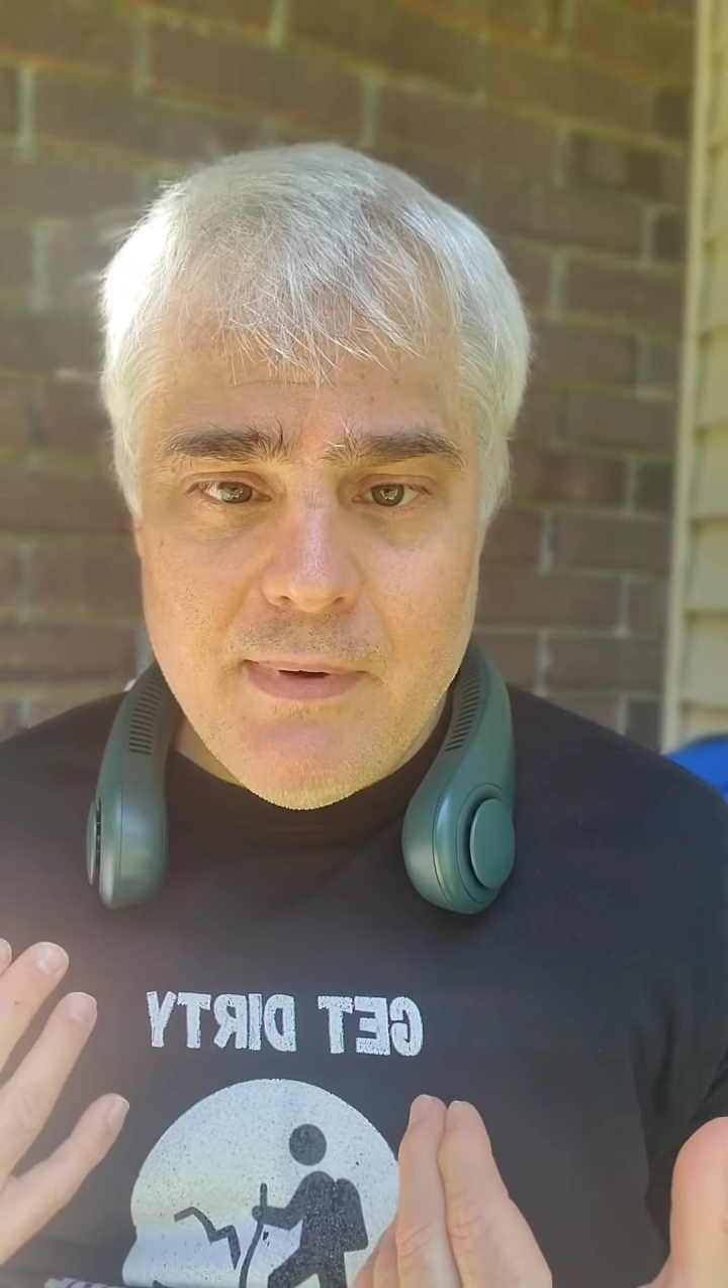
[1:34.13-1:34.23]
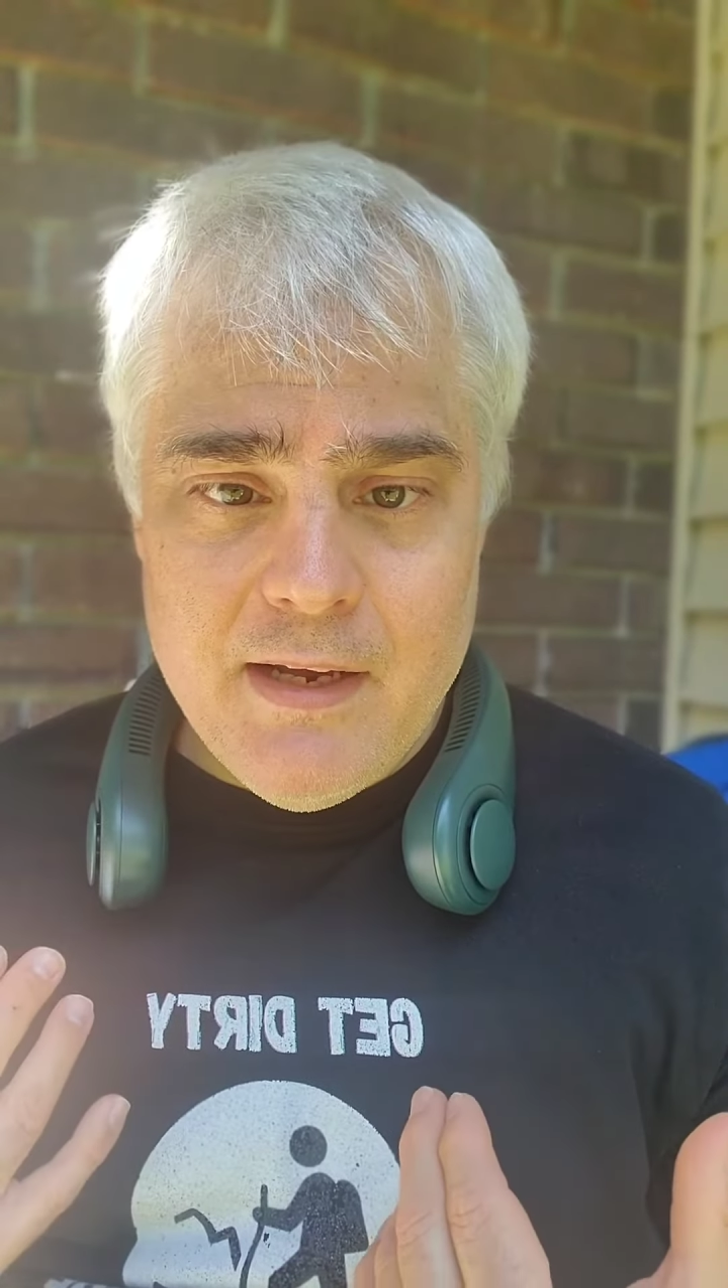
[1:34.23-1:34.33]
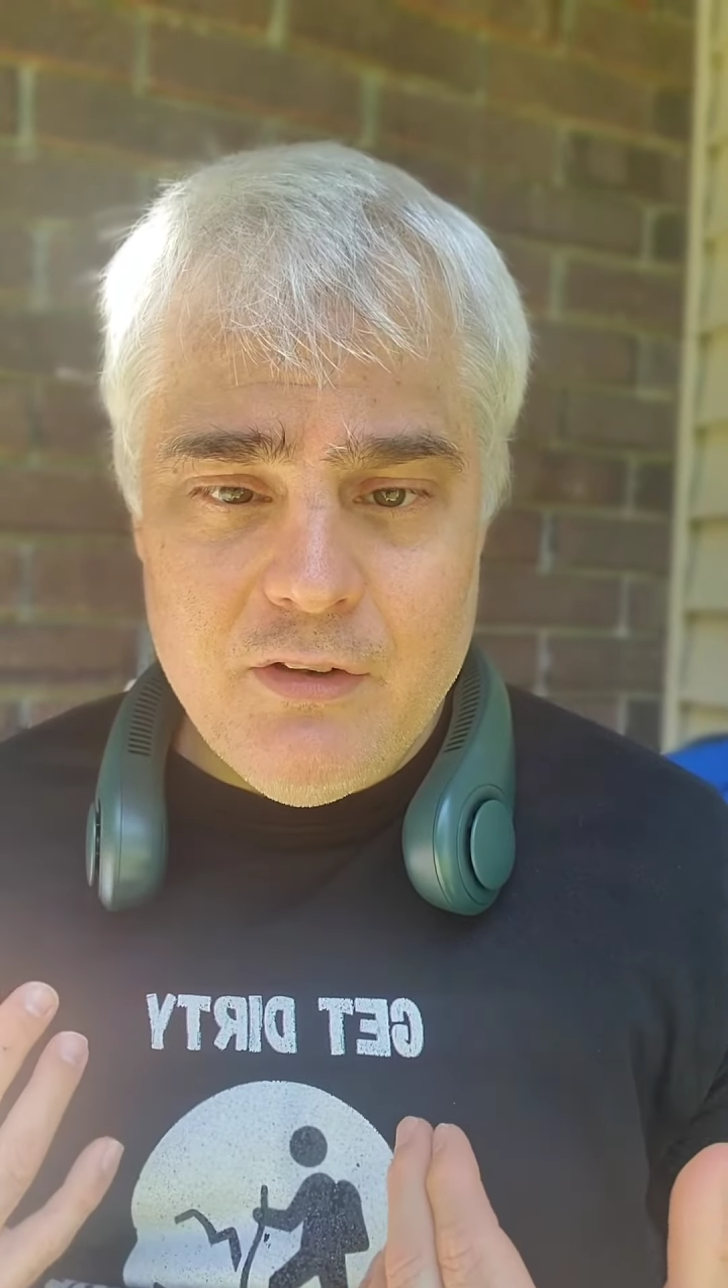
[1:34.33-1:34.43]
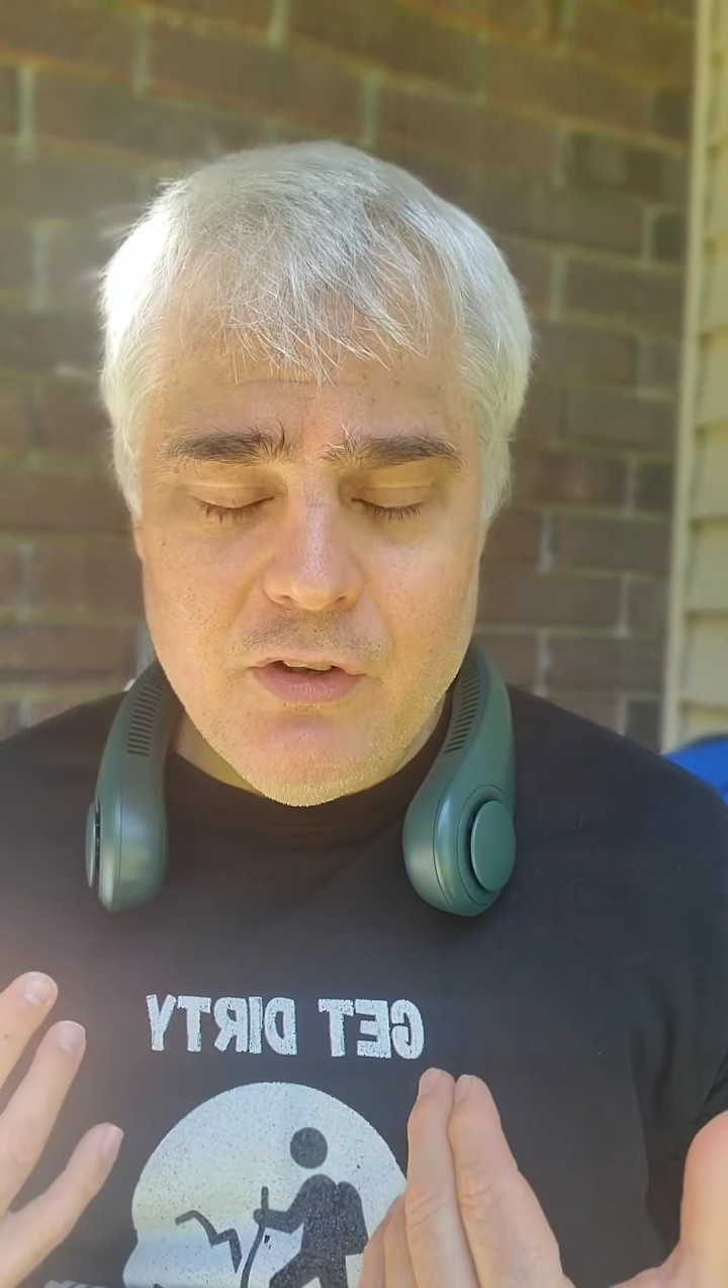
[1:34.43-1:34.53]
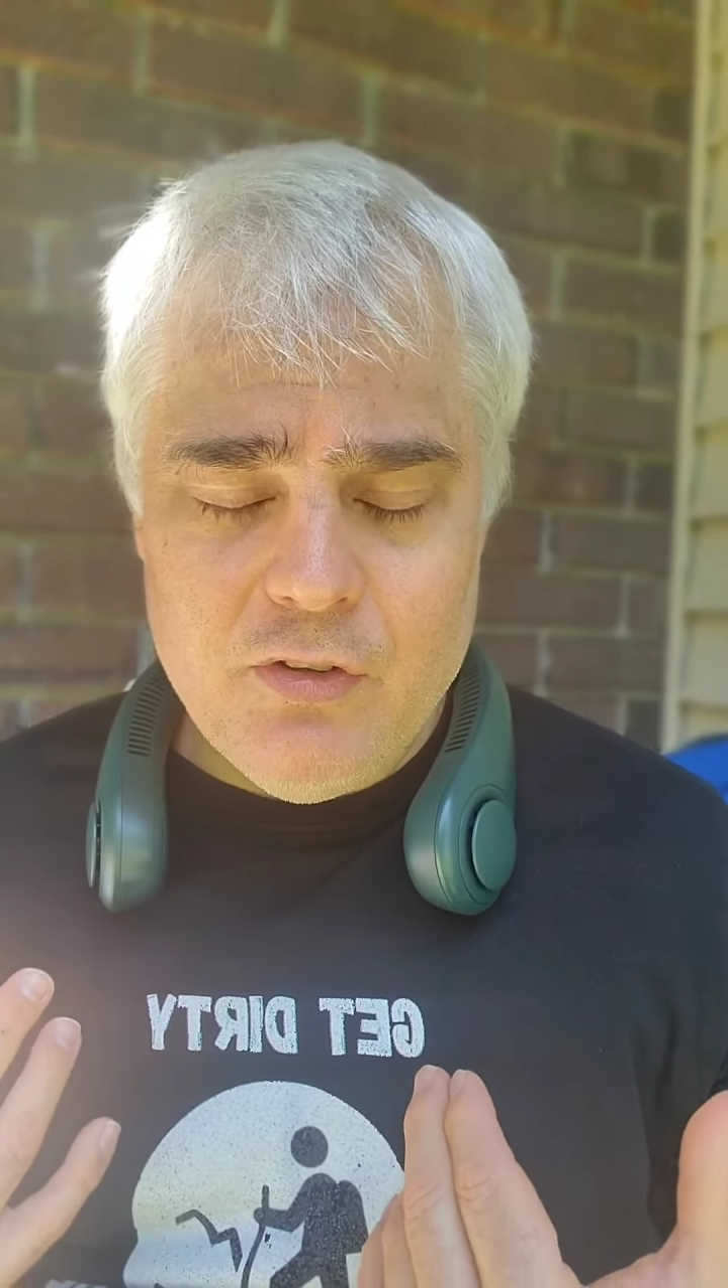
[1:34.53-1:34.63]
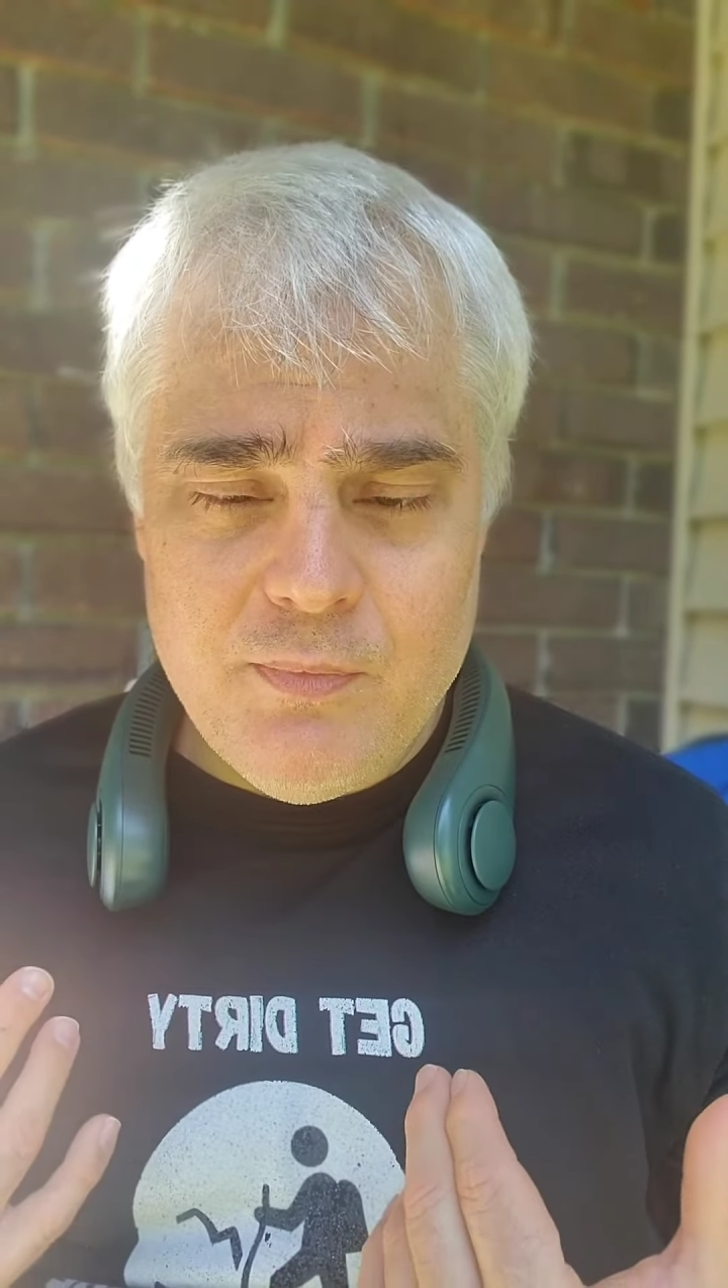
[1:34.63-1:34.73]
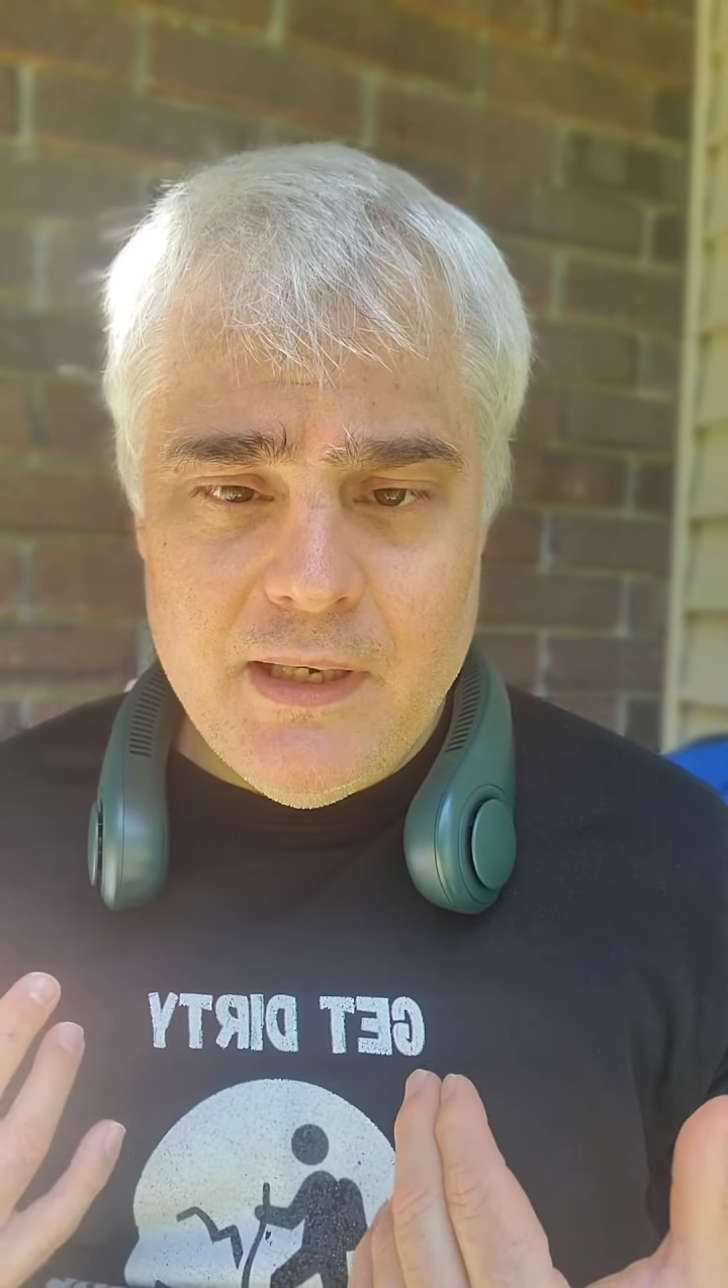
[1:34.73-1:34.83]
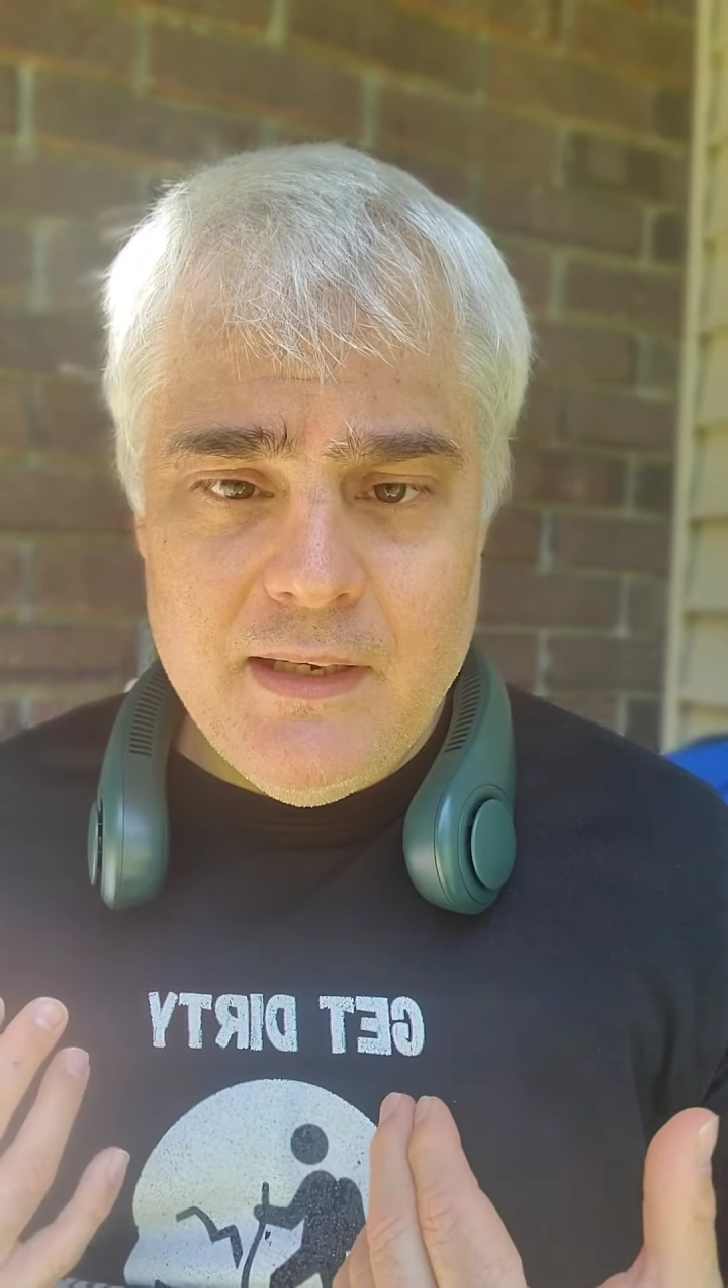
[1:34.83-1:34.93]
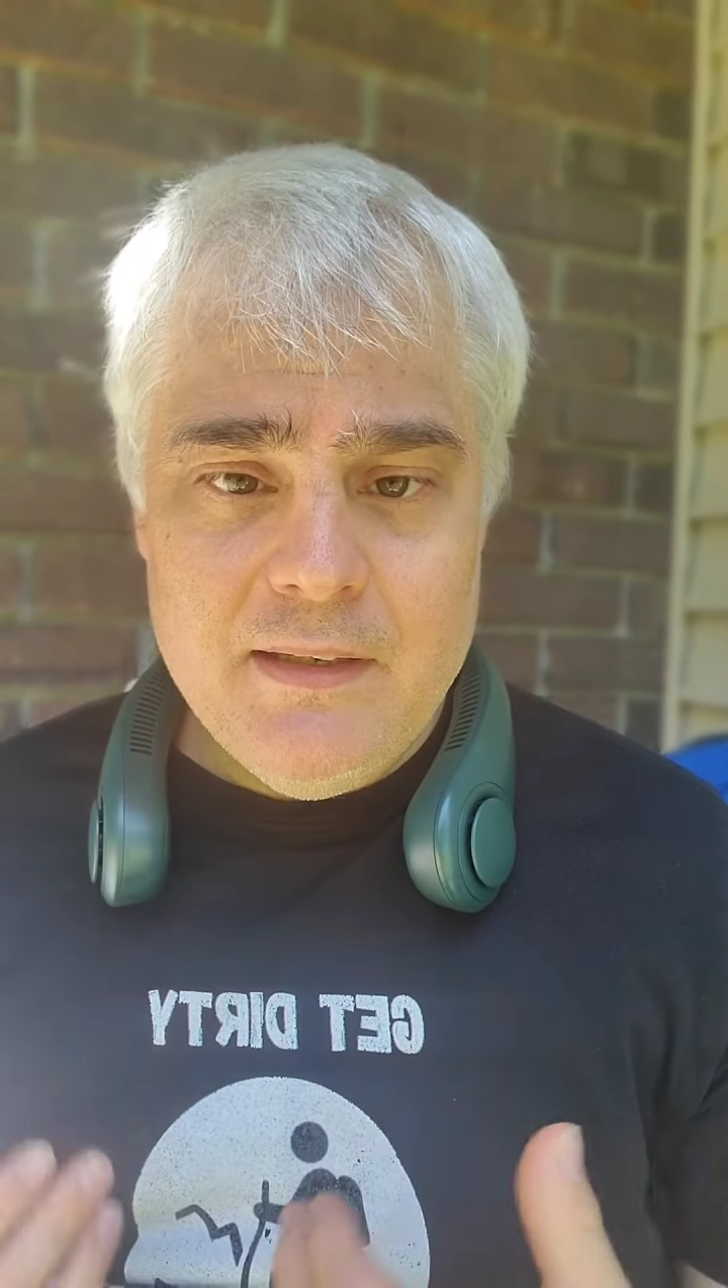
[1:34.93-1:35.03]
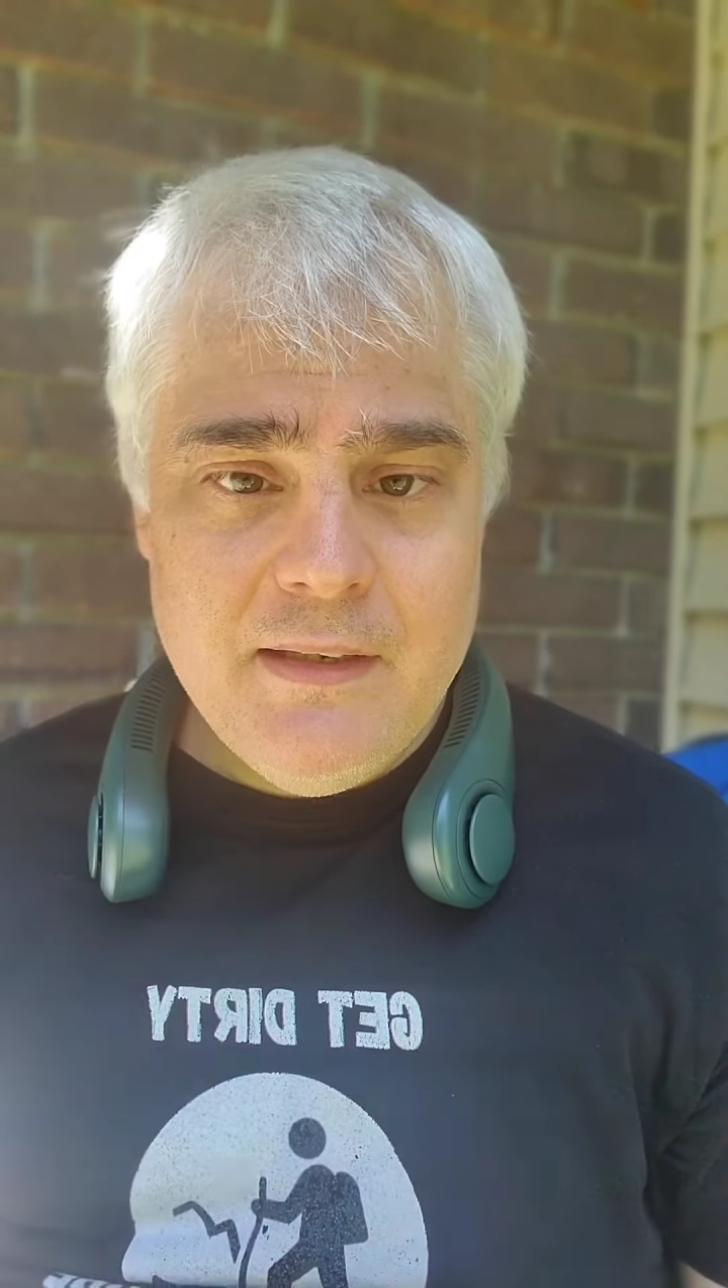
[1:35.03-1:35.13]
by
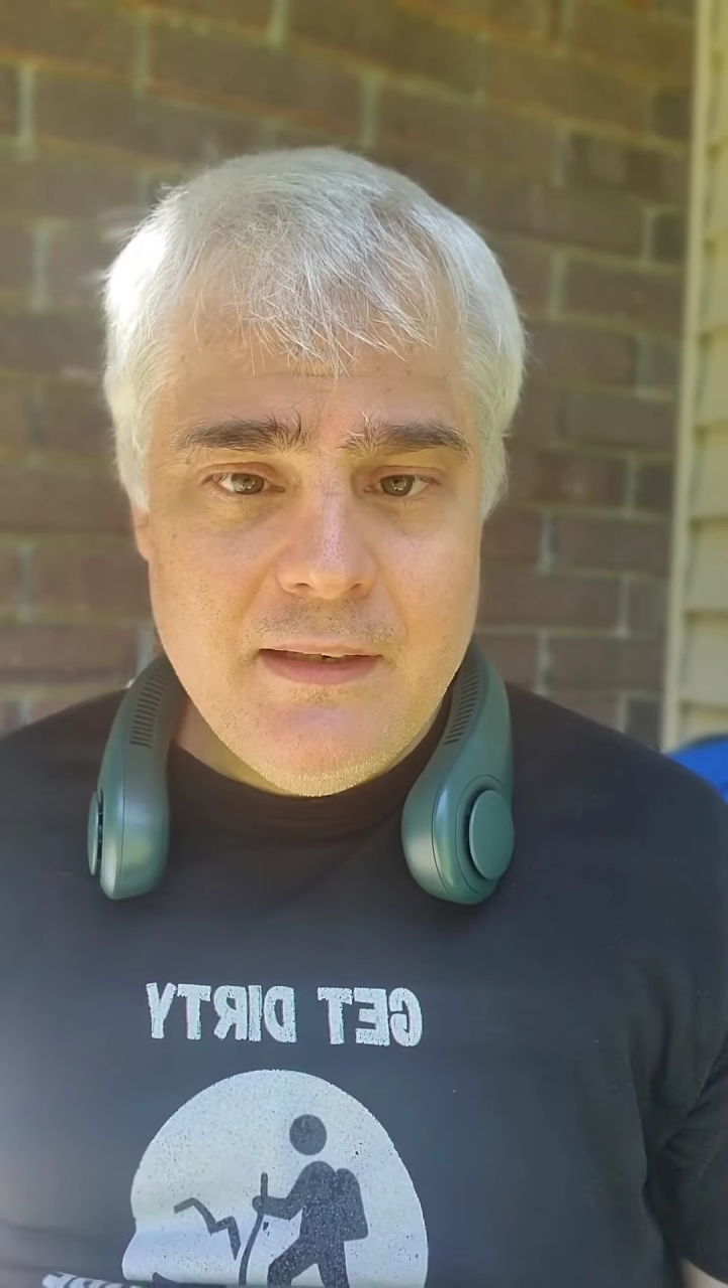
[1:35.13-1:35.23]
USB,